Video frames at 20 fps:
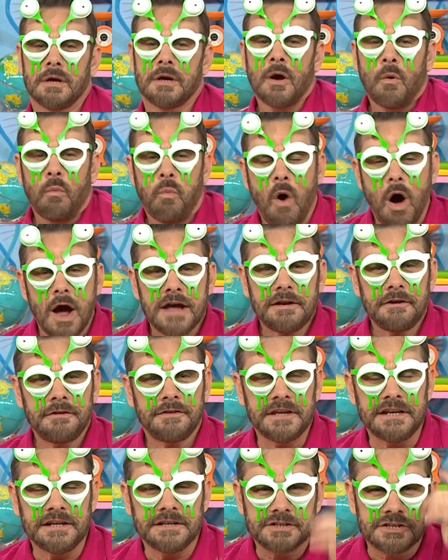Why do
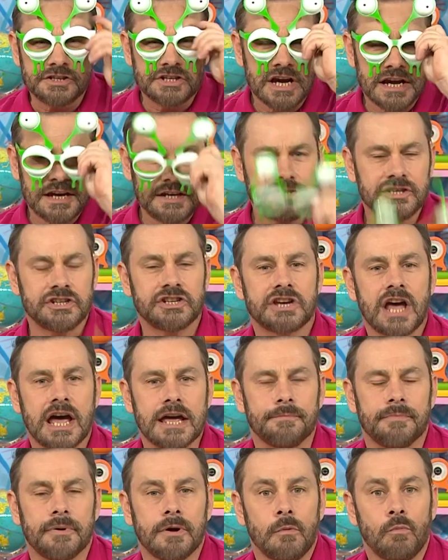things change
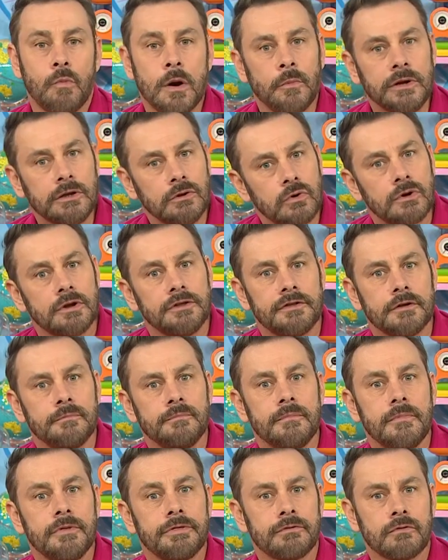shape when we look at
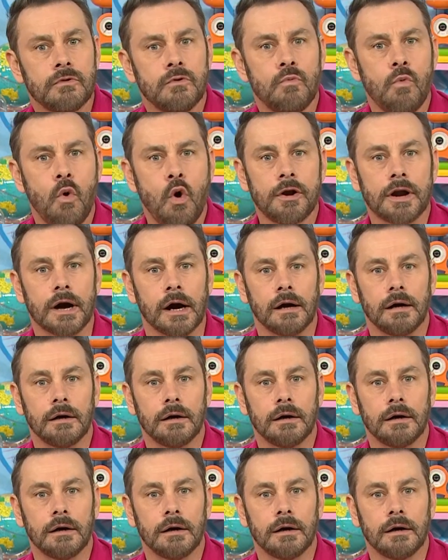them through water?